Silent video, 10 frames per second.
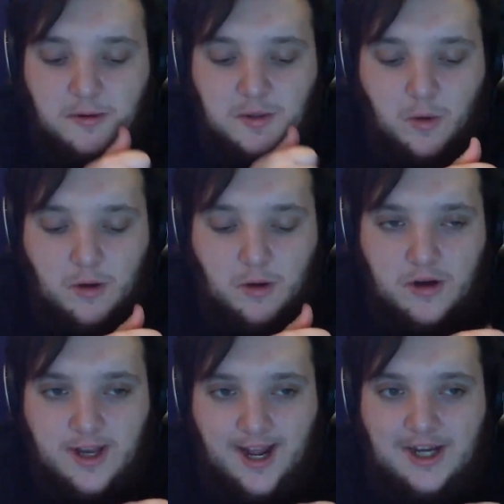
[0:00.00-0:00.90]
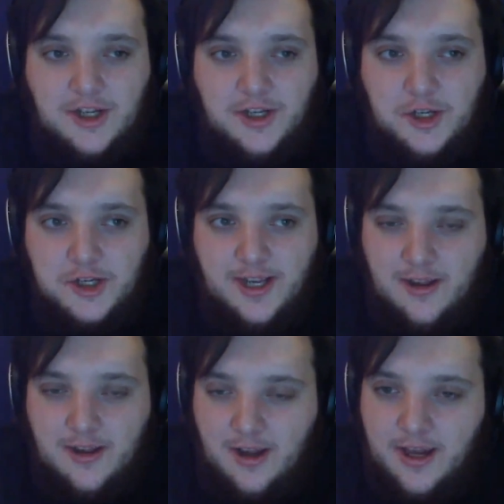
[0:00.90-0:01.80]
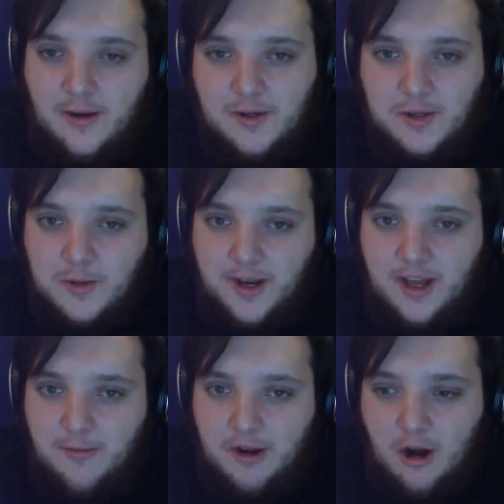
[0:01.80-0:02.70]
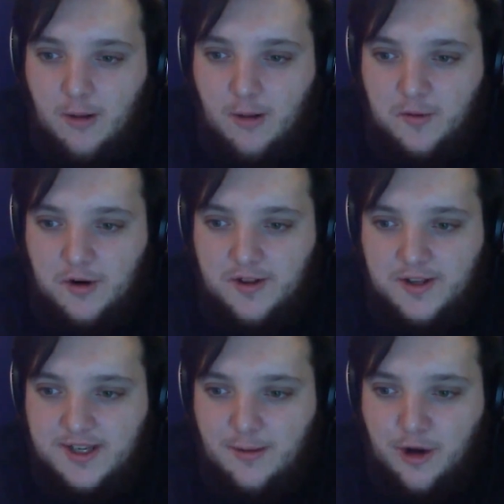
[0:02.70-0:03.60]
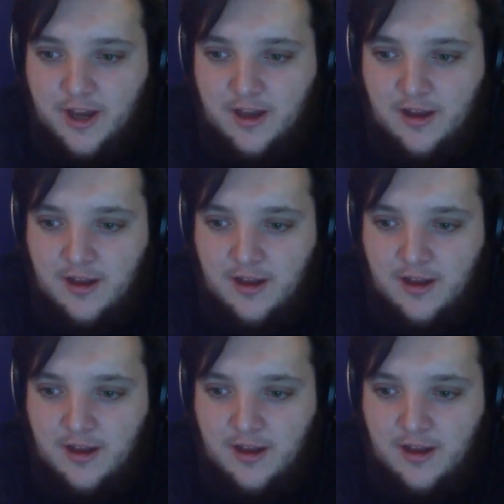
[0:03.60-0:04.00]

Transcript: was one part that I actually just didn't like, which is when him and Common were in the subway,